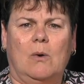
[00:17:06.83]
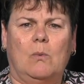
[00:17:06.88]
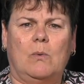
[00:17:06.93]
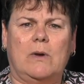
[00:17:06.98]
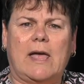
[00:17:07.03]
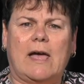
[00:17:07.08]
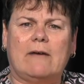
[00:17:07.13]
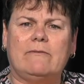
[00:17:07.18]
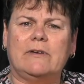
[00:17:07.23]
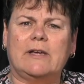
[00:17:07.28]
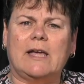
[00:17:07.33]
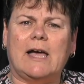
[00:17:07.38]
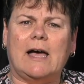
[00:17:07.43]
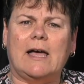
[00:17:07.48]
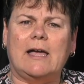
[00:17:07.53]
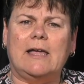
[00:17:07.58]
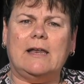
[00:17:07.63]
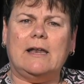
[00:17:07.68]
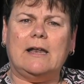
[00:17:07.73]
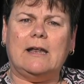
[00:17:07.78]
We
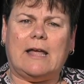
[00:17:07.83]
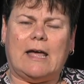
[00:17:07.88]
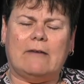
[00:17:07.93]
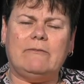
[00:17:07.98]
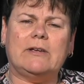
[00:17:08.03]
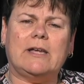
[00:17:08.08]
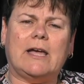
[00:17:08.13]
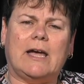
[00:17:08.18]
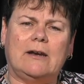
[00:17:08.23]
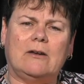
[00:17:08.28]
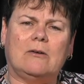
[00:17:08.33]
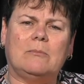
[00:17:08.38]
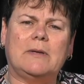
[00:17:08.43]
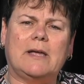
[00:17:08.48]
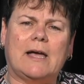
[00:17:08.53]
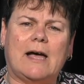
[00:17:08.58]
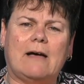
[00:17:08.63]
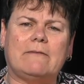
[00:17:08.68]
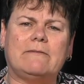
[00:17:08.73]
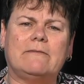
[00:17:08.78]
advocate on
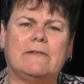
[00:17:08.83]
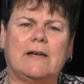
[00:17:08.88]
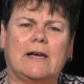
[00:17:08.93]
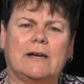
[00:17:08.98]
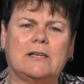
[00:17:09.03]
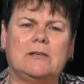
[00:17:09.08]
behalf of our